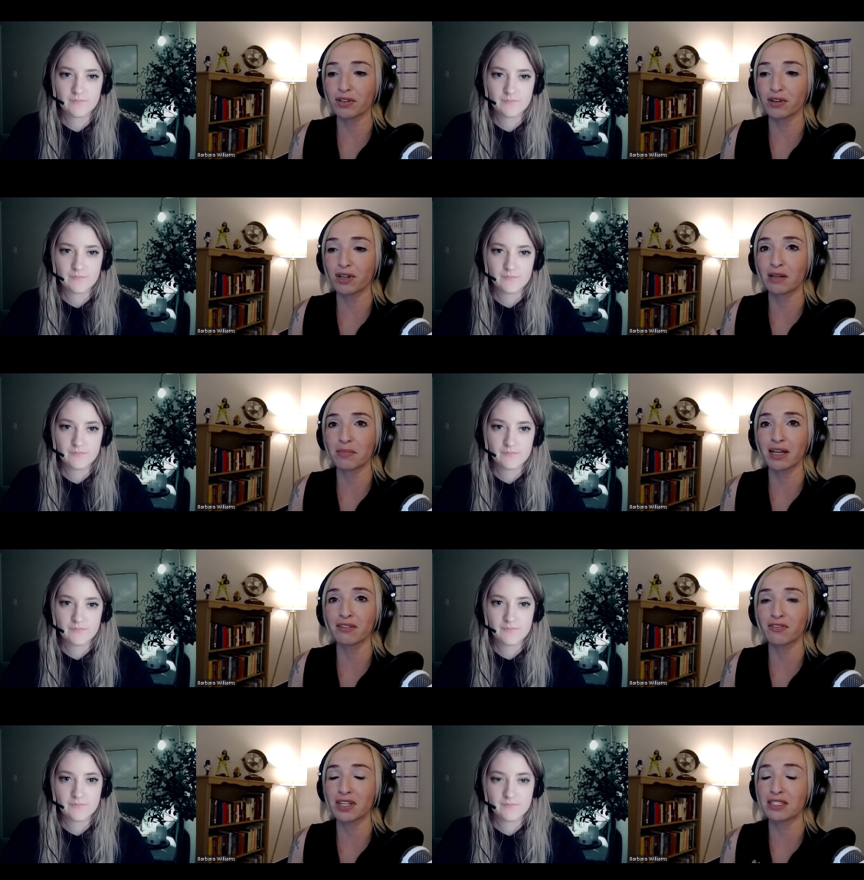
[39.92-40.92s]
Speaker 1: alert, it
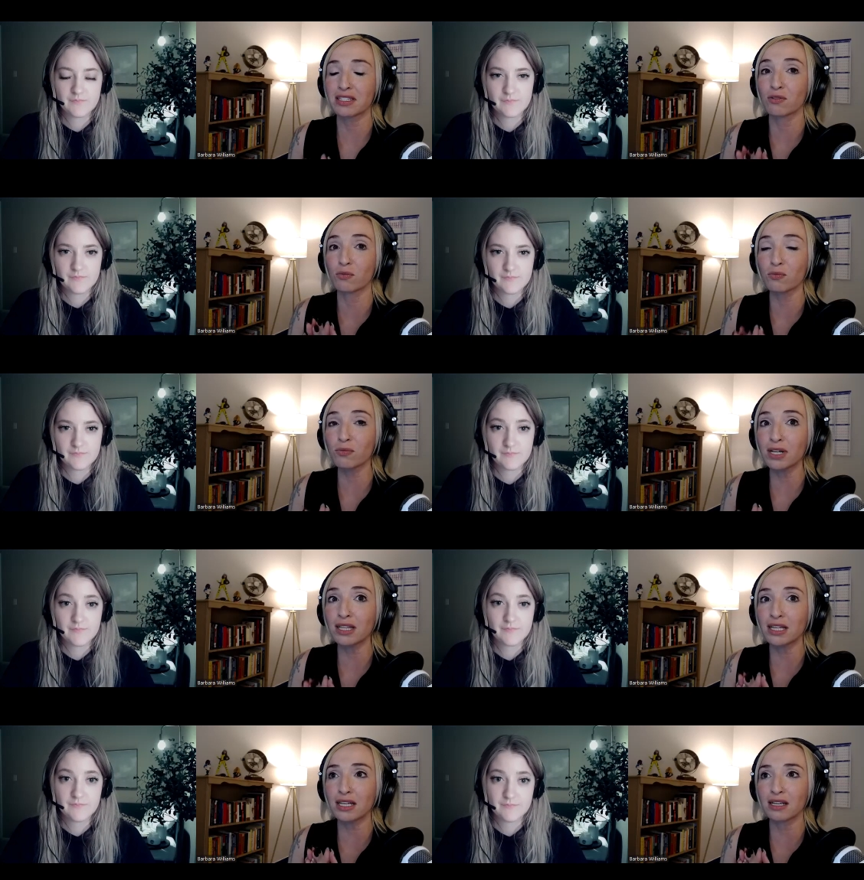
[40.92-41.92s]
manifests in
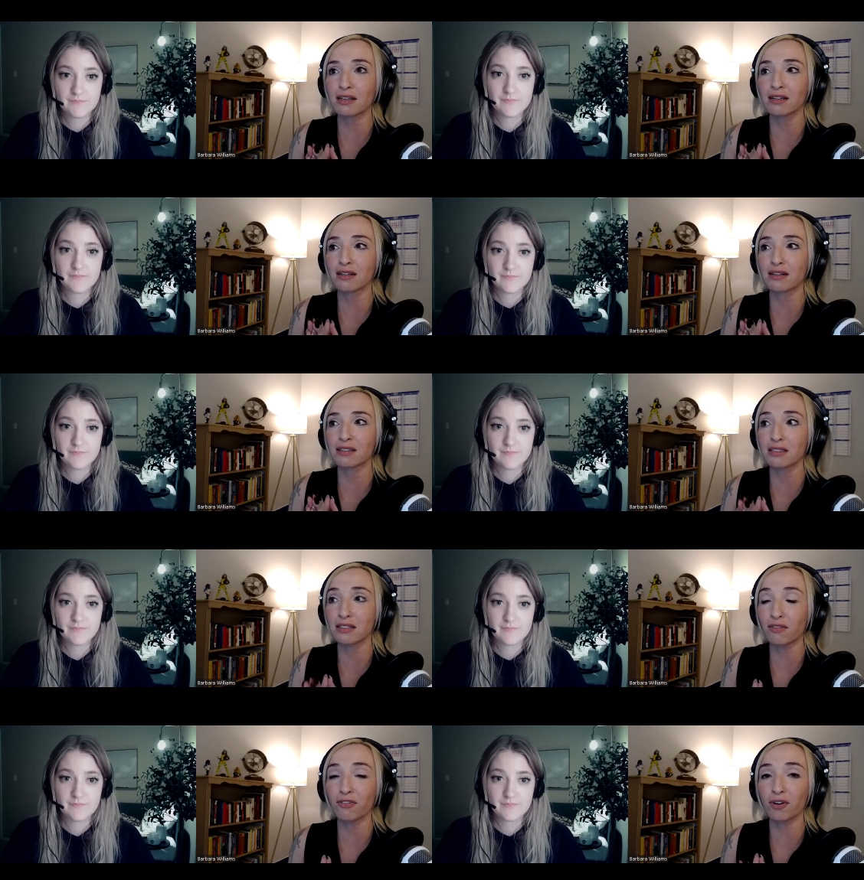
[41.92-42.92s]
really
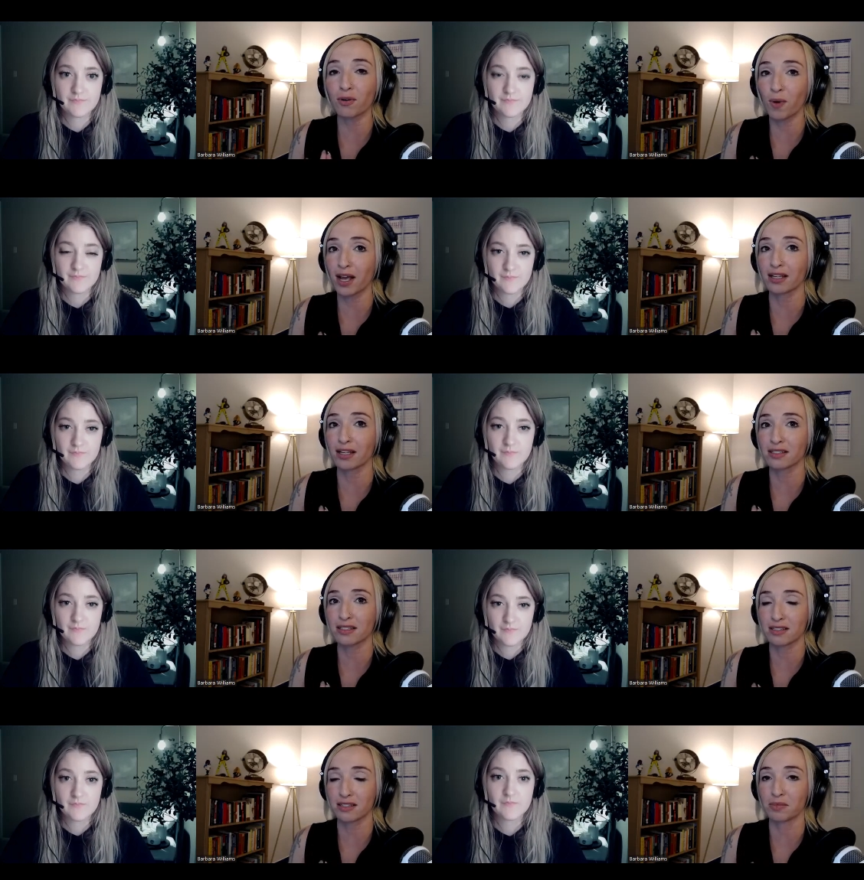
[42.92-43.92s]
different
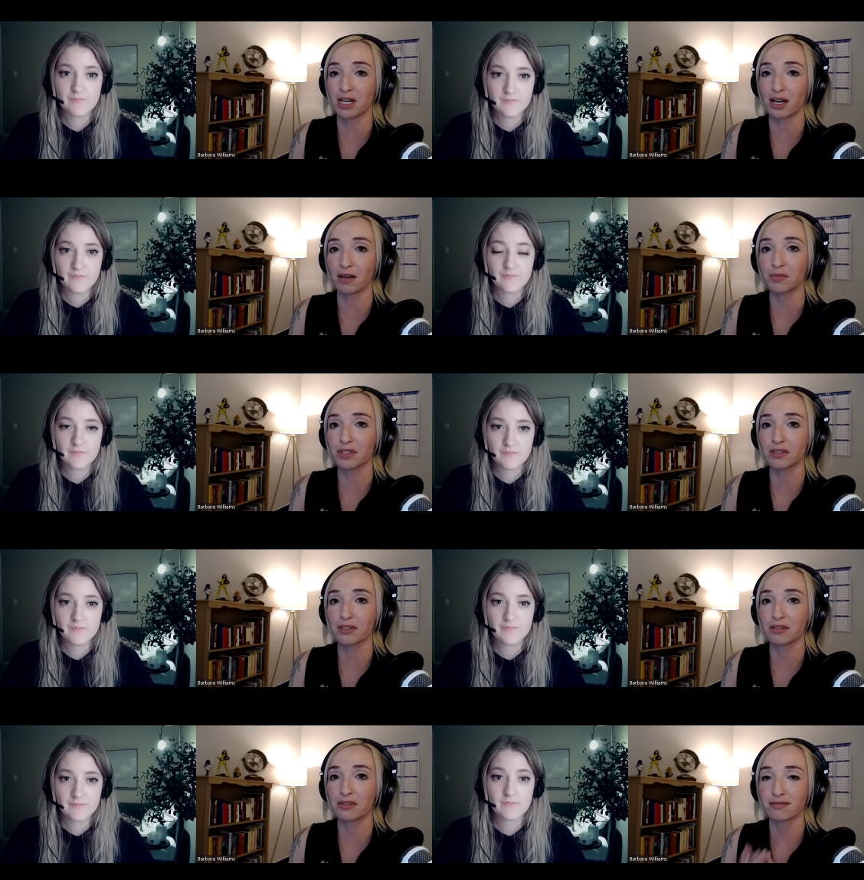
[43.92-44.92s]
ways sometimes.
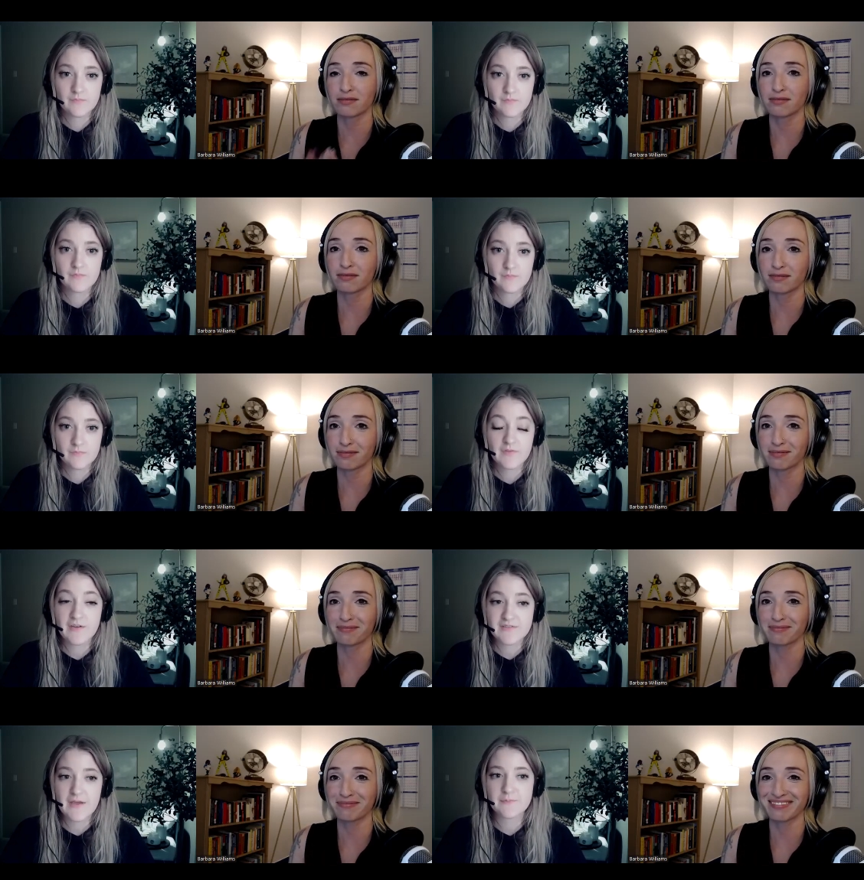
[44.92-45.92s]

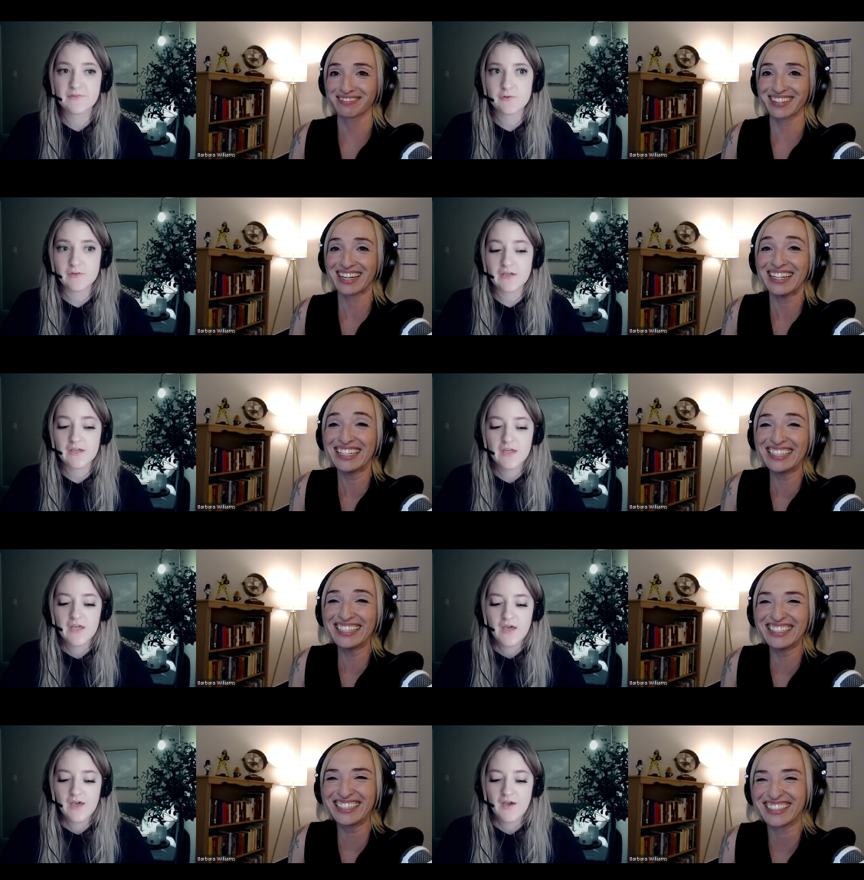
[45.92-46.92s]
Speaker 2: Yes, absolutely.
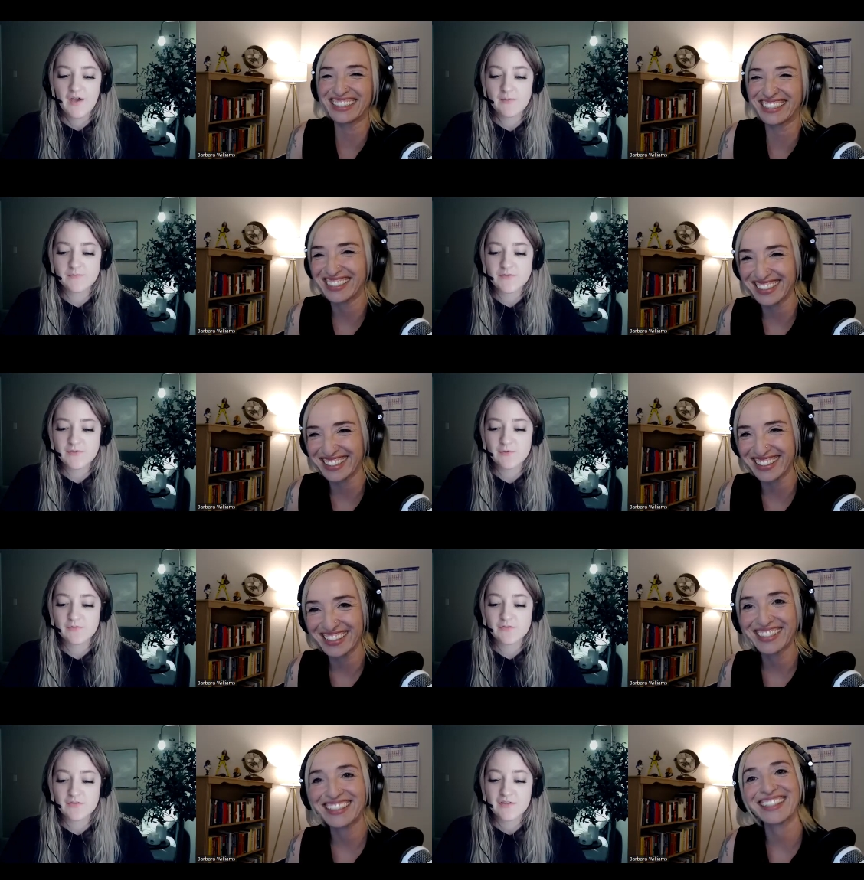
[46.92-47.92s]
um, so
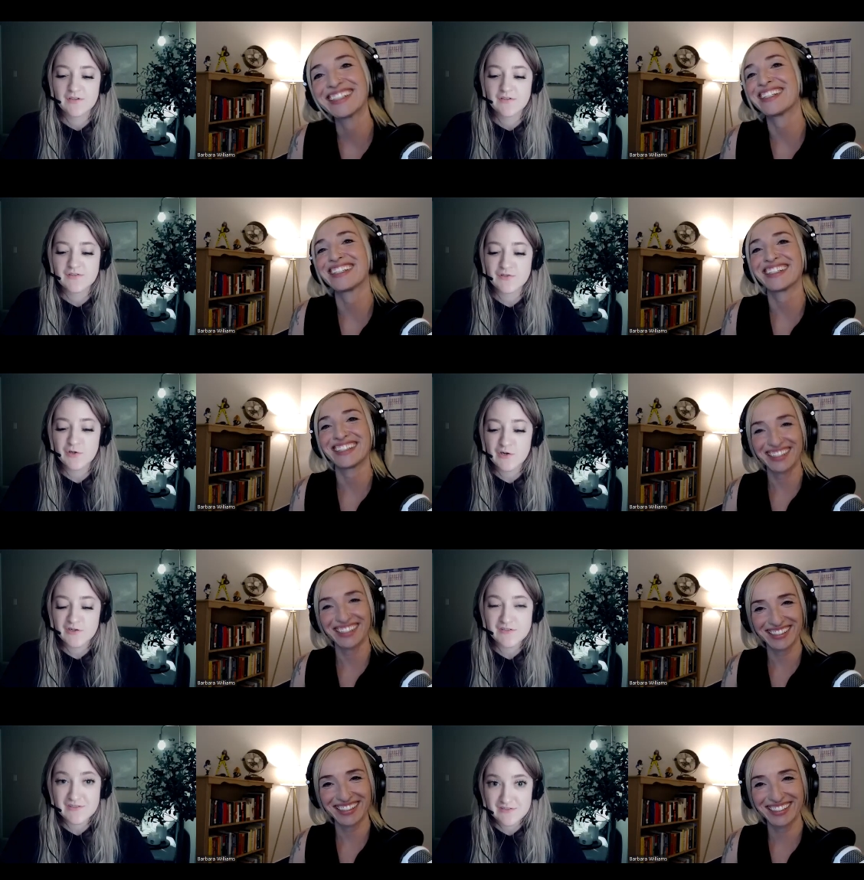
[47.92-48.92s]
C I R
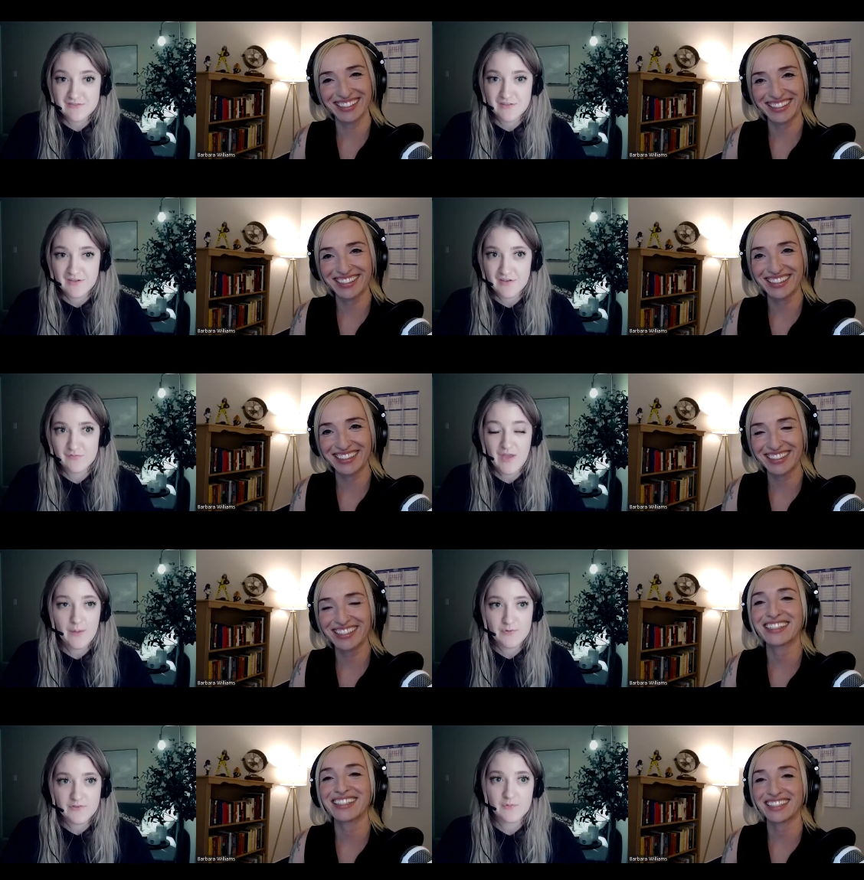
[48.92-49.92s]
S, it
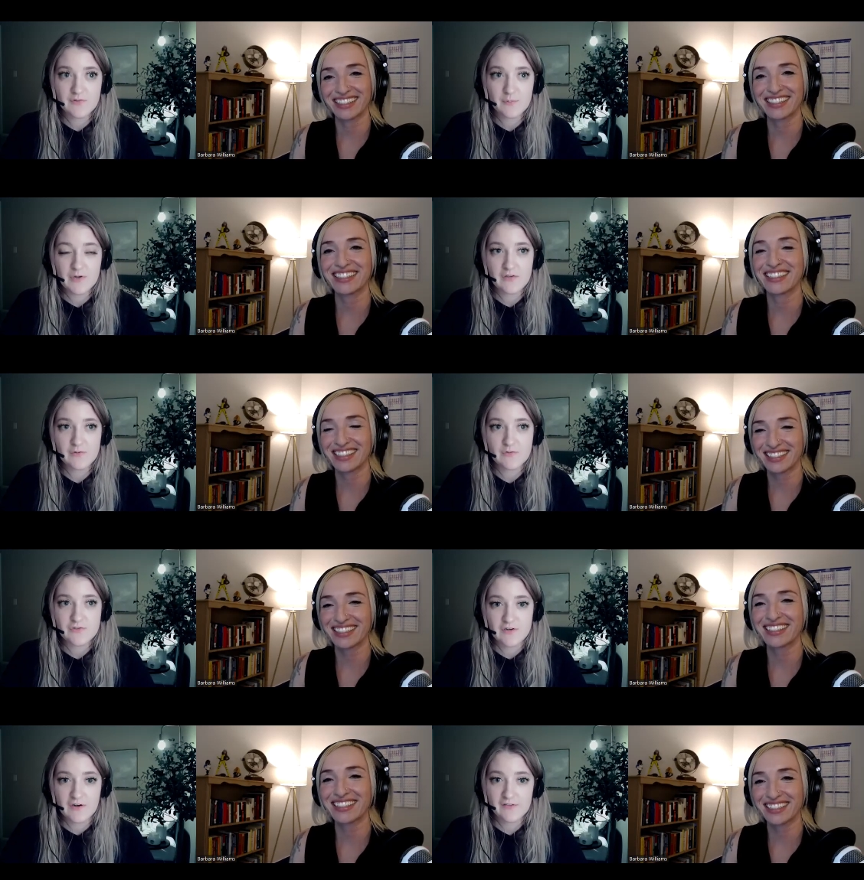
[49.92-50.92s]
happens when somebody who's
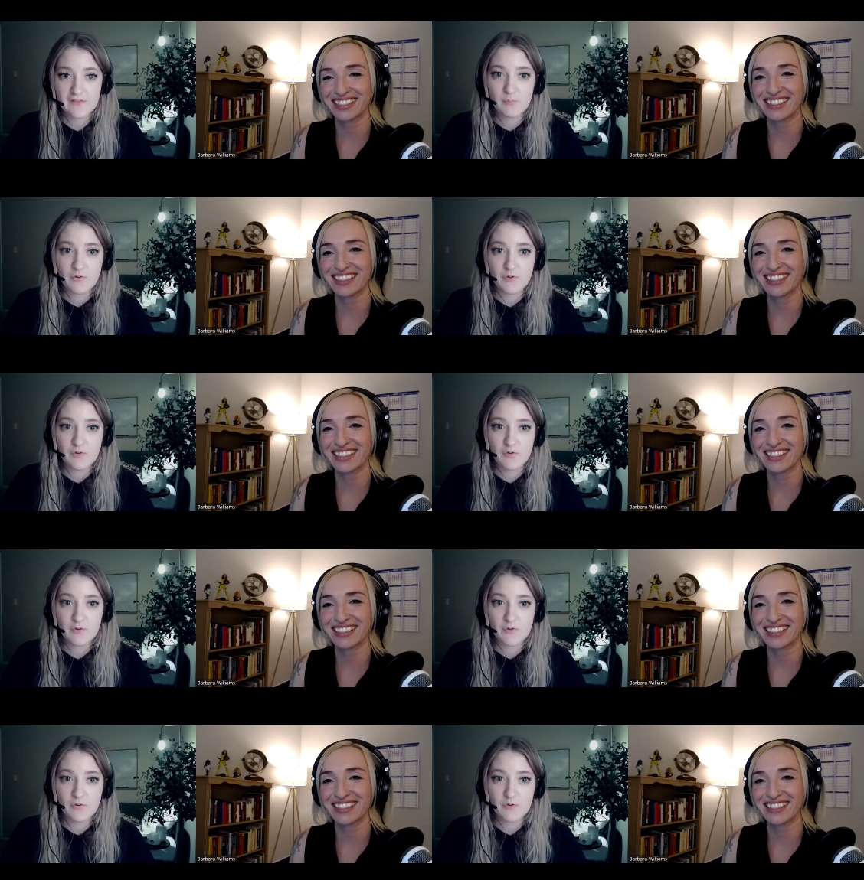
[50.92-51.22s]
genetically